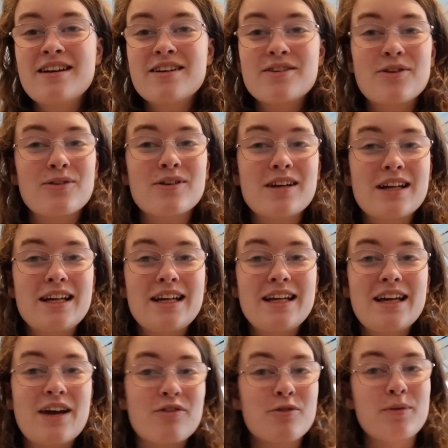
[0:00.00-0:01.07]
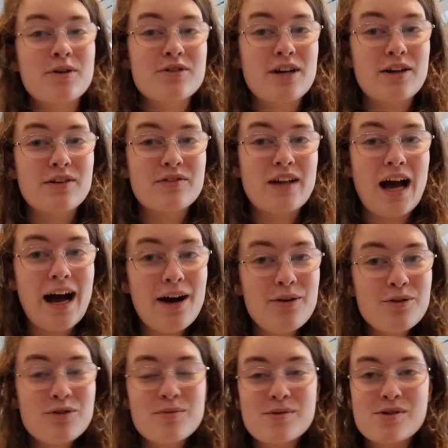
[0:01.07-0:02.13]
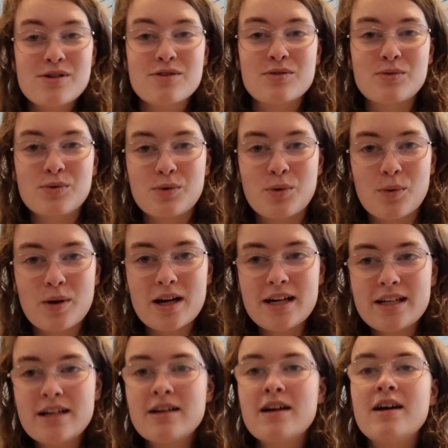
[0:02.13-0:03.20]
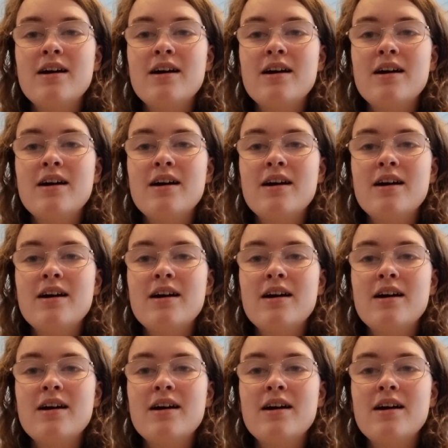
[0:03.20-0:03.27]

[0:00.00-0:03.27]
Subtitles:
currently everyone's out of the house, which is great.